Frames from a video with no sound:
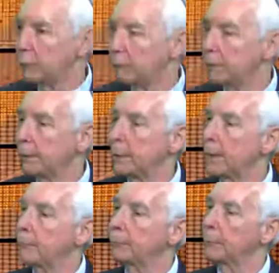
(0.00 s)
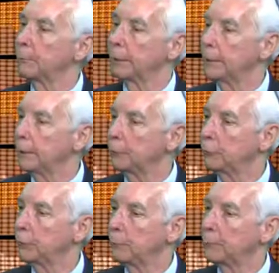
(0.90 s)
of Vietnam, from the
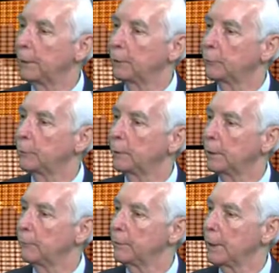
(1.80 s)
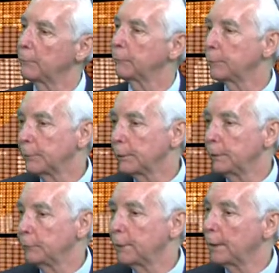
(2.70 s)
leadership that has been given, and from the
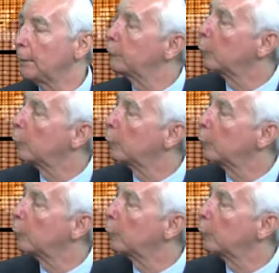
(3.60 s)
things that have